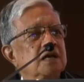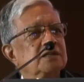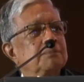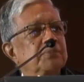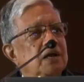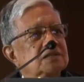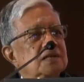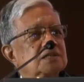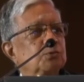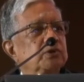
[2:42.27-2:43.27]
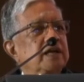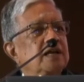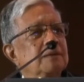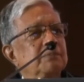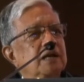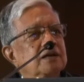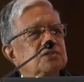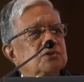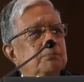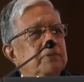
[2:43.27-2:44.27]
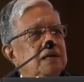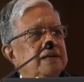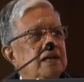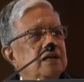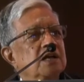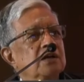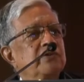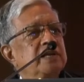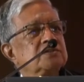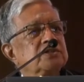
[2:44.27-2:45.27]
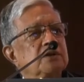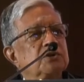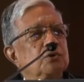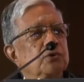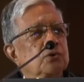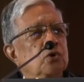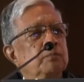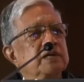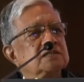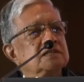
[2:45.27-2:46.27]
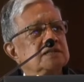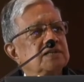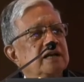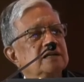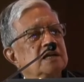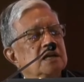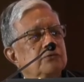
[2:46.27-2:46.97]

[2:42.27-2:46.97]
the process would enable us to build a very secure, robust design,